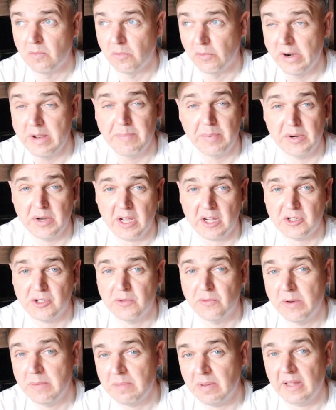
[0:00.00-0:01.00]

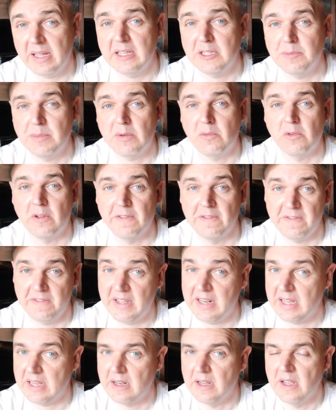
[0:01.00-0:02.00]
reproduction replacement will
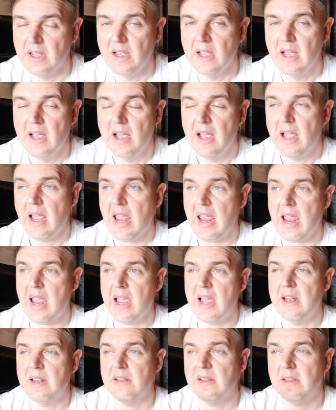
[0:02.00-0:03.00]
fit it.
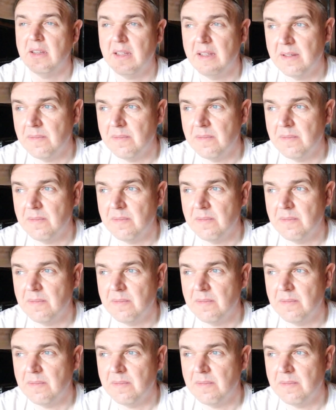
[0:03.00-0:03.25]
And